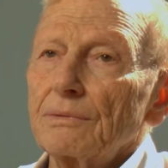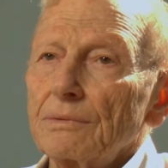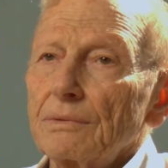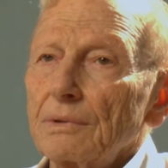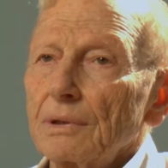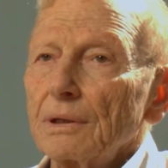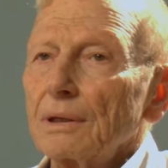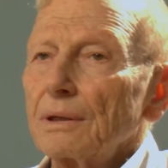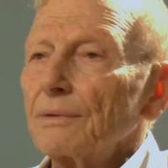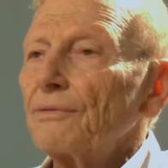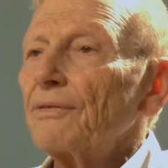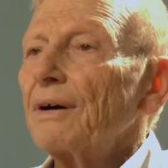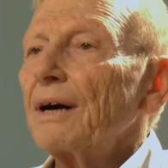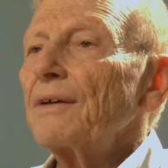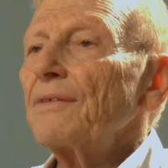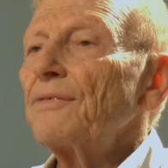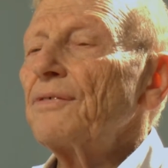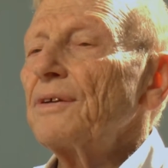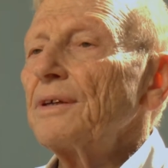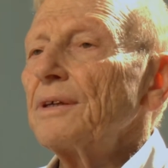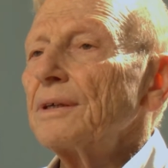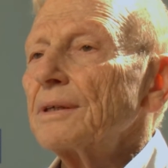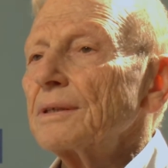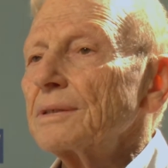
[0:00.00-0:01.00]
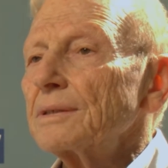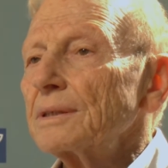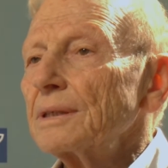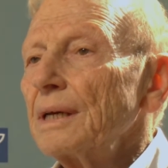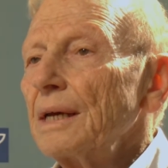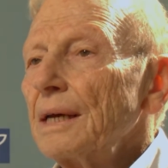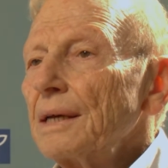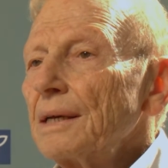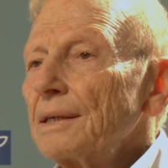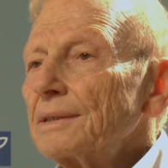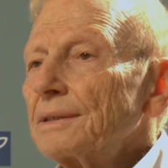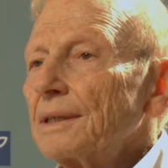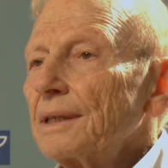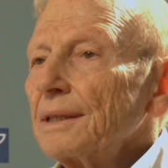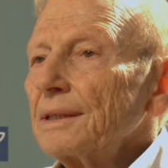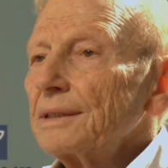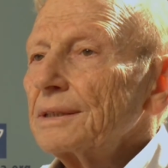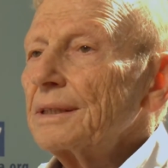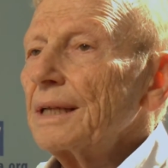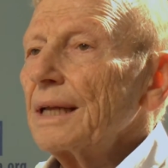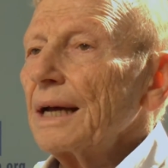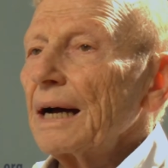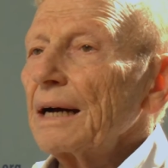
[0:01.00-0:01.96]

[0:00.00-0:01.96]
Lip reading: 5 years since the